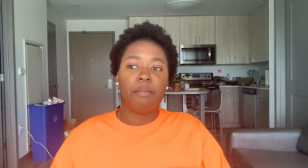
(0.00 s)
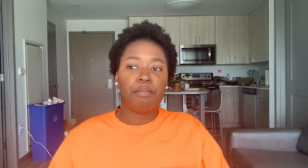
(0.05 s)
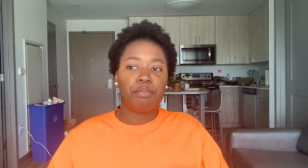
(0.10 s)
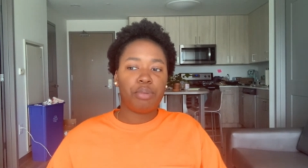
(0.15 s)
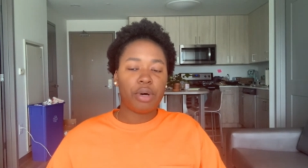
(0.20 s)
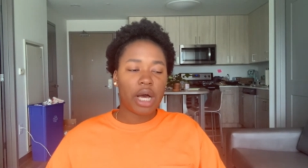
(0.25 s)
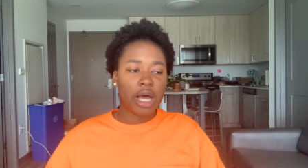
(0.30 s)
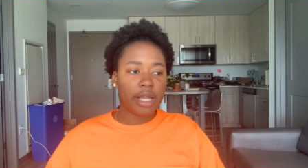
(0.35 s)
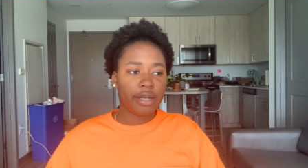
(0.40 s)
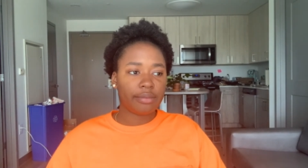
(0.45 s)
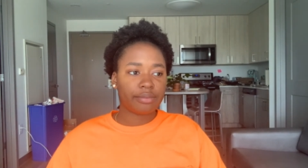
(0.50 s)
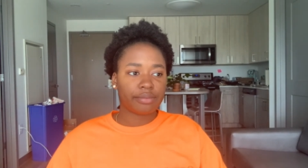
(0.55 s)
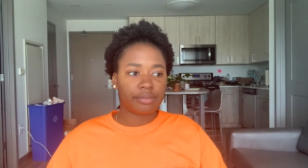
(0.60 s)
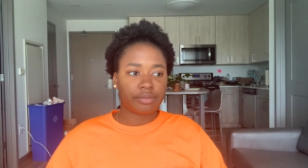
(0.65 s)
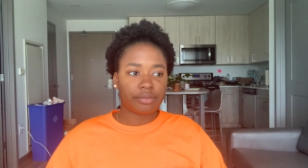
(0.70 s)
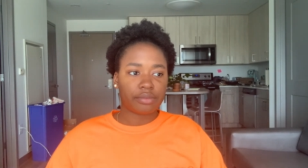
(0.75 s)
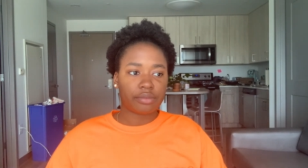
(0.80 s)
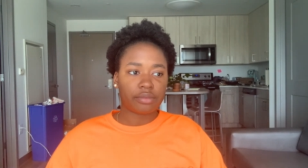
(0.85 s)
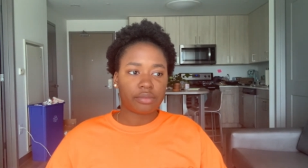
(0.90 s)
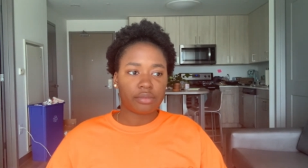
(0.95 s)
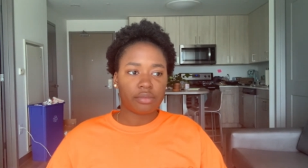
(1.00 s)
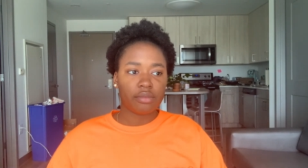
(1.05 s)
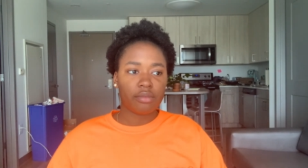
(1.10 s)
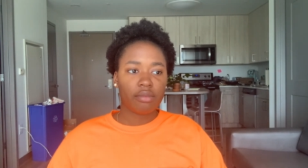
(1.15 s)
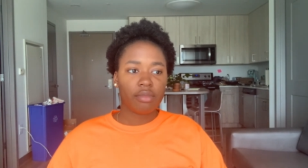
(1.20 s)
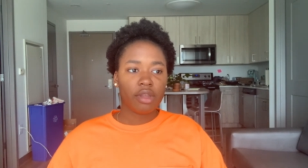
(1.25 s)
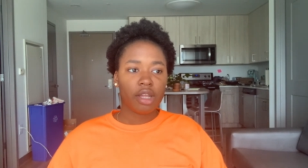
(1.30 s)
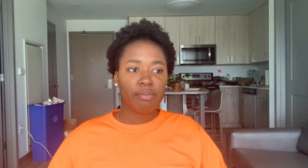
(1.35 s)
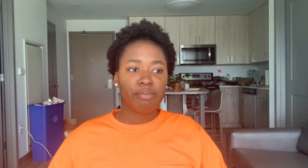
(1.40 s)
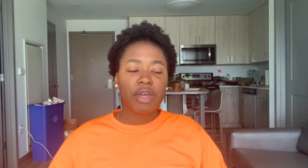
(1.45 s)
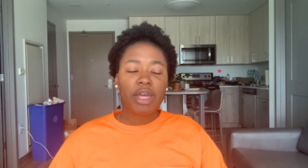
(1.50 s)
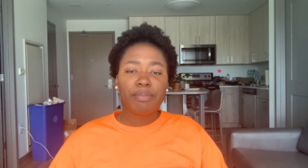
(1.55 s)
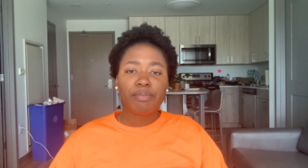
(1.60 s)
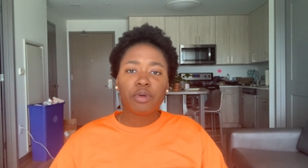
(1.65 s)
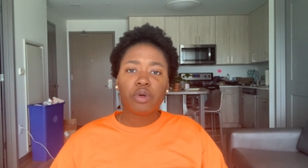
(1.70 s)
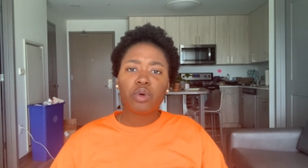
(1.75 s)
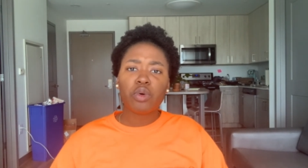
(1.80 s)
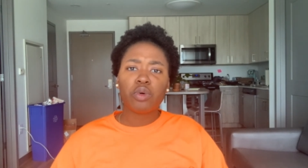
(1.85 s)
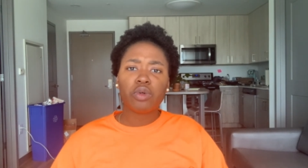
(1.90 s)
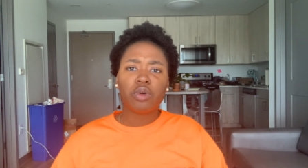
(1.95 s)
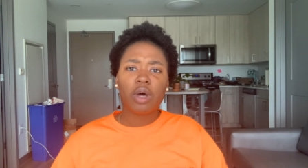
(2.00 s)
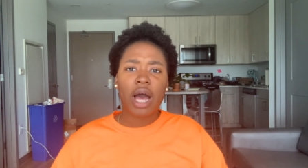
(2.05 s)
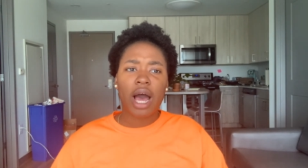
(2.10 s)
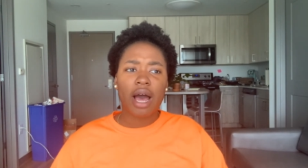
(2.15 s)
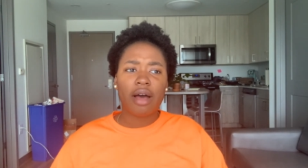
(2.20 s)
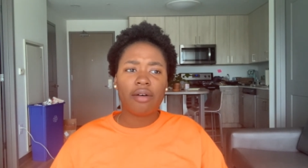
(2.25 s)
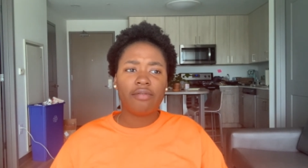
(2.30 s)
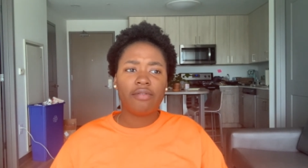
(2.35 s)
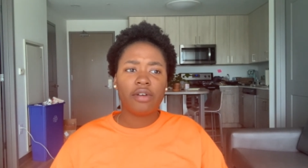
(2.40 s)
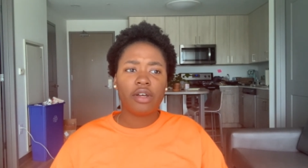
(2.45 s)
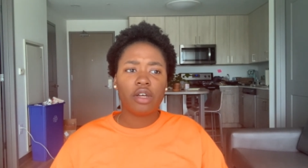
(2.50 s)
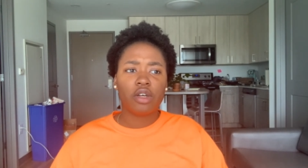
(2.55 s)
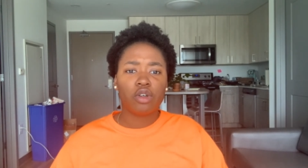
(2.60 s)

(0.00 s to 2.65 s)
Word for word: But people who have